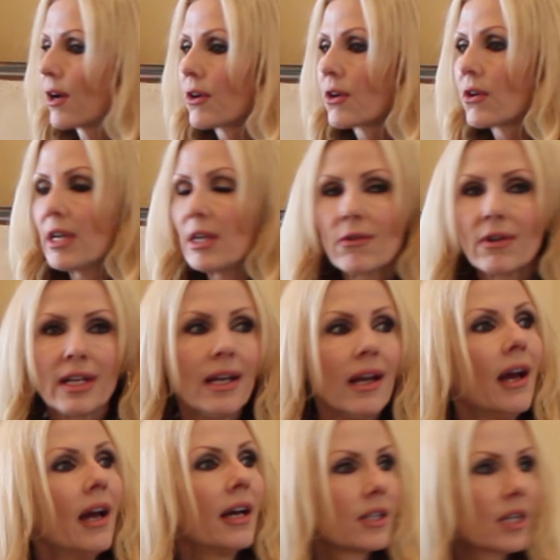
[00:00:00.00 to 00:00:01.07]
our greenery,
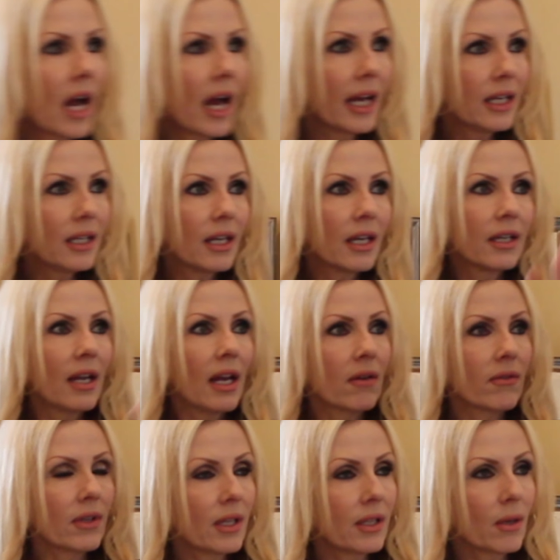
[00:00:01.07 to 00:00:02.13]
tying in
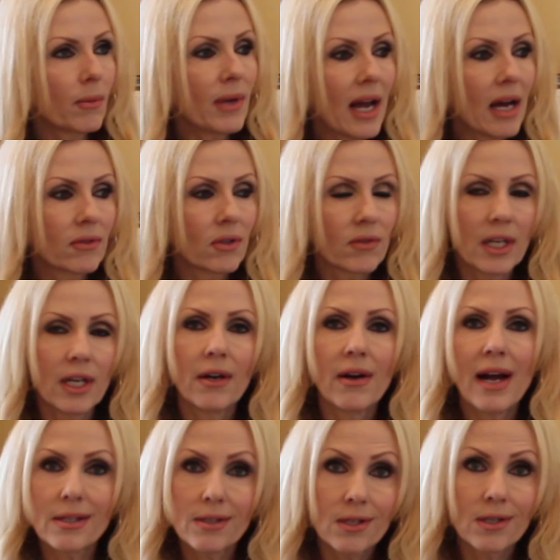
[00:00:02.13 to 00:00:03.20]
everything that we have over here
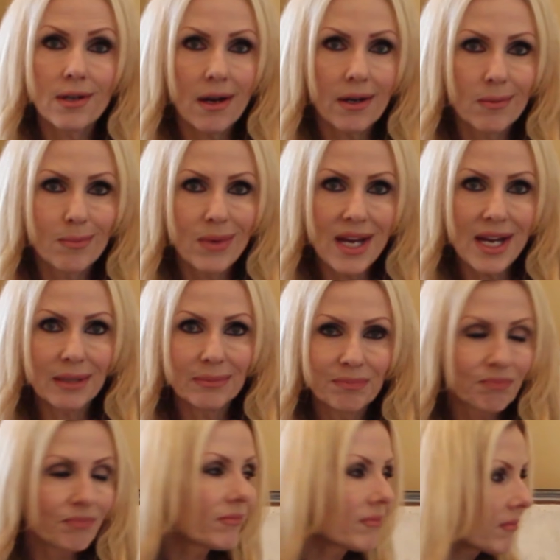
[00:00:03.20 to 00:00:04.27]
as to not compete.
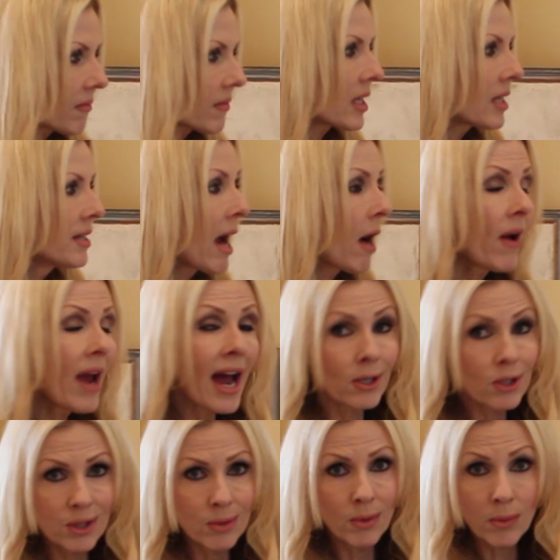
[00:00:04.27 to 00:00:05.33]
Now,
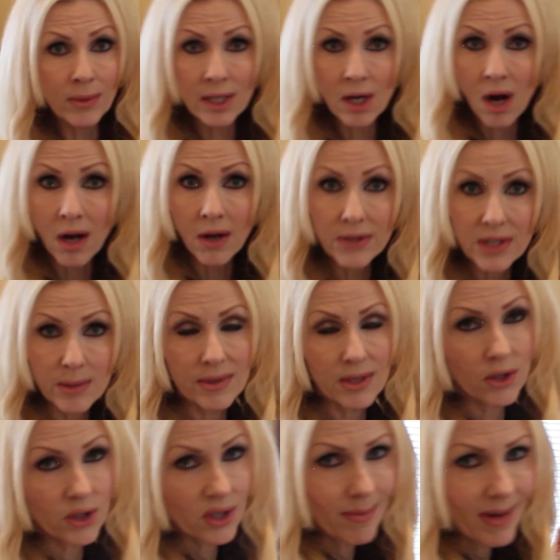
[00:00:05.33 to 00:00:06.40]
as you will recall, this was
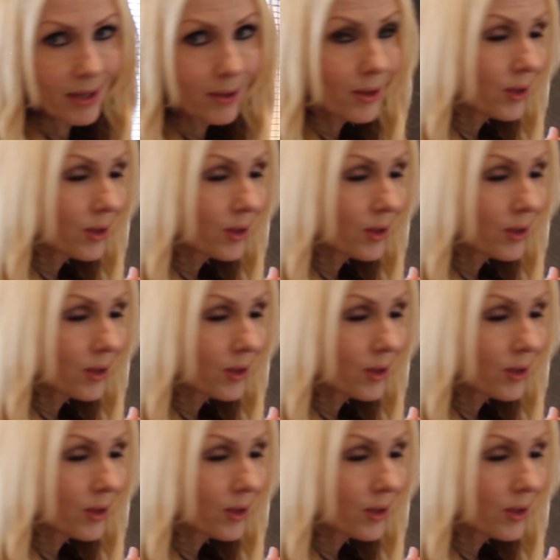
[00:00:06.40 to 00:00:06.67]
our tomato